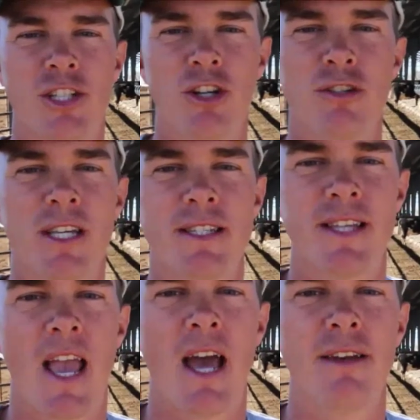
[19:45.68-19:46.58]
choosing
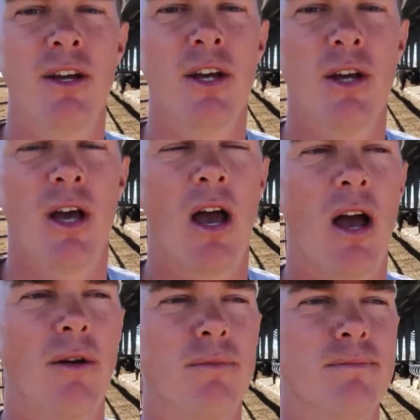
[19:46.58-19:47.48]
sand.
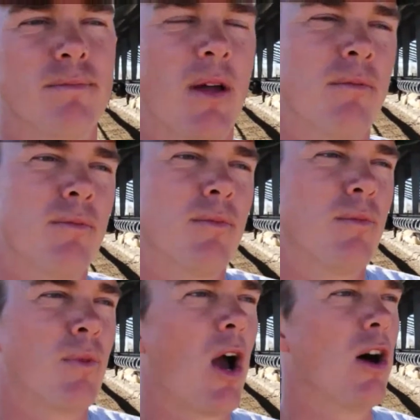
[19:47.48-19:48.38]

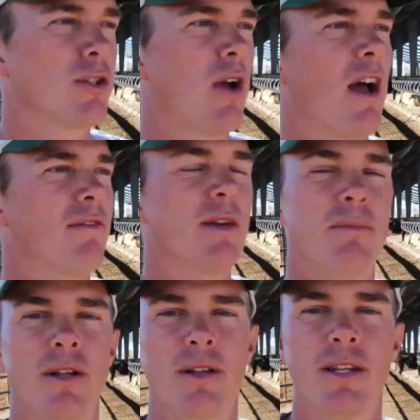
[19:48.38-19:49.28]
And we also have the
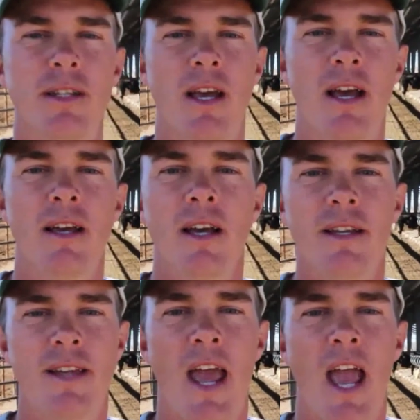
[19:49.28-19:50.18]
ability
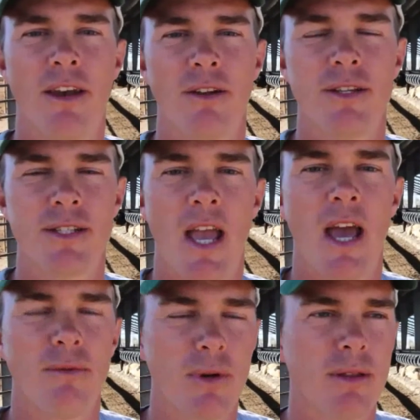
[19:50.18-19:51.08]
to handle the
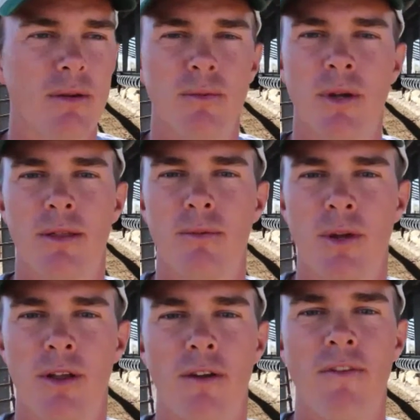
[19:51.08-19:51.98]
sand
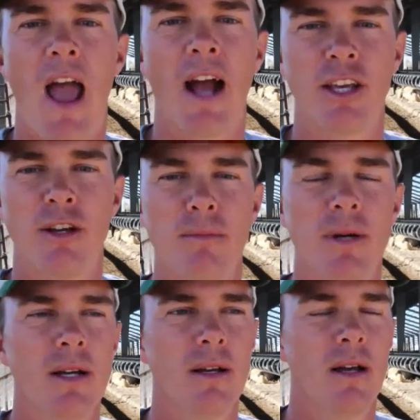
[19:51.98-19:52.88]
with our vacuum,
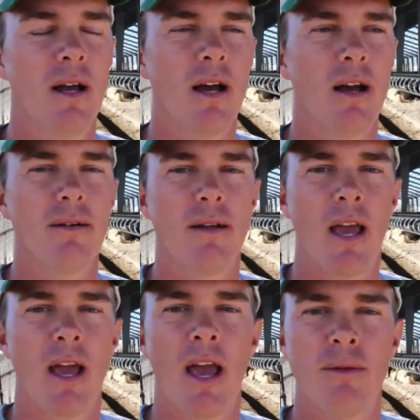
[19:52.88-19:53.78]

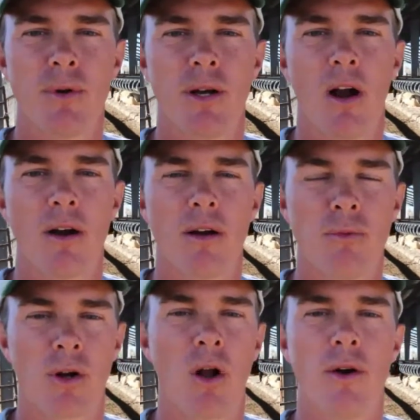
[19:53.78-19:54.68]
and
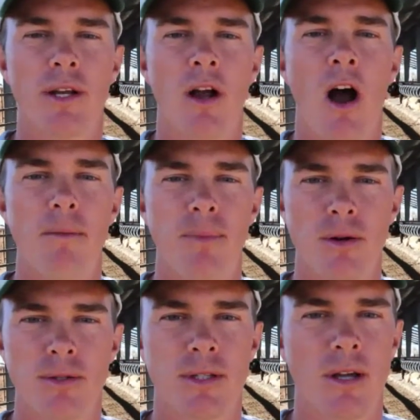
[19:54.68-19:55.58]
we're going to
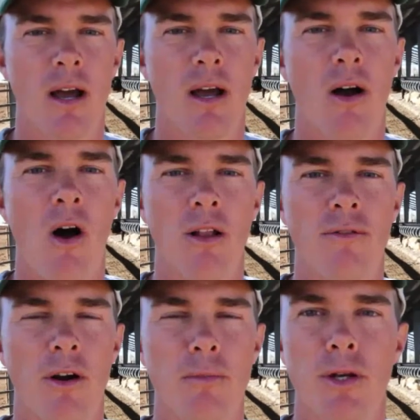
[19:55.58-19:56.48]
compost all
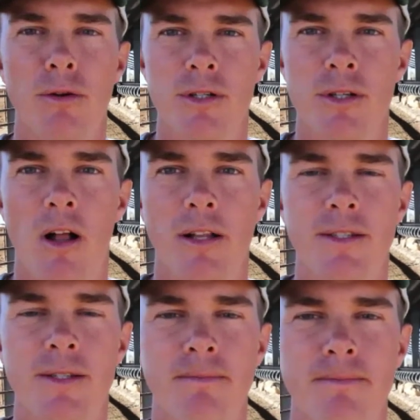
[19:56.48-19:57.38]
of our manure
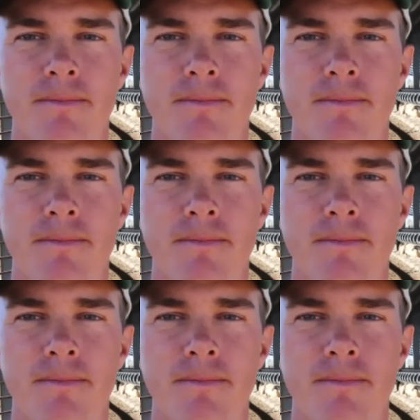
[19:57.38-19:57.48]
solids.